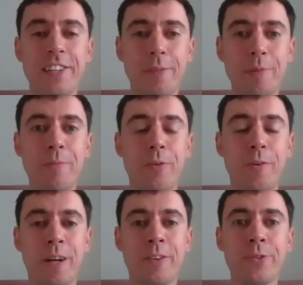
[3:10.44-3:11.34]
a little bit
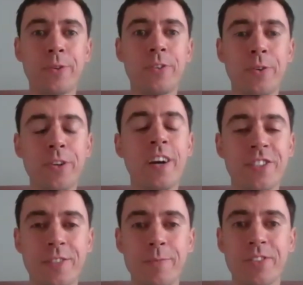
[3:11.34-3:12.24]
more about your
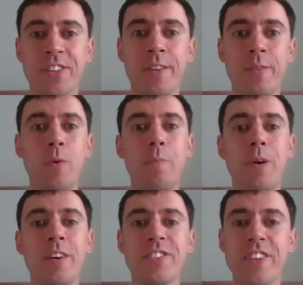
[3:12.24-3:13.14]
customers and what
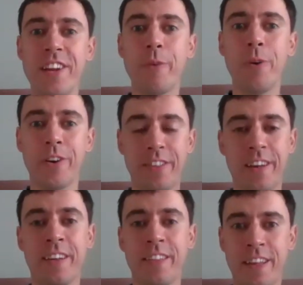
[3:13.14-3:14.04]
parts of the network
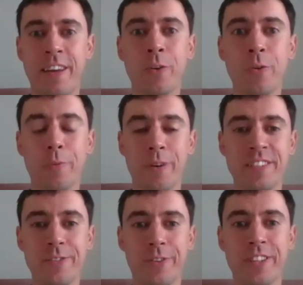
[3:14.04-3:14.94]
they're
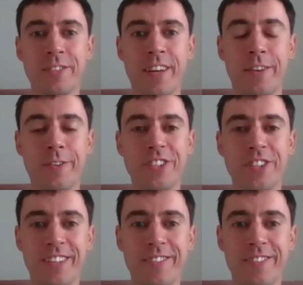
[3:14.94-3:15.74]
incorporating your technology?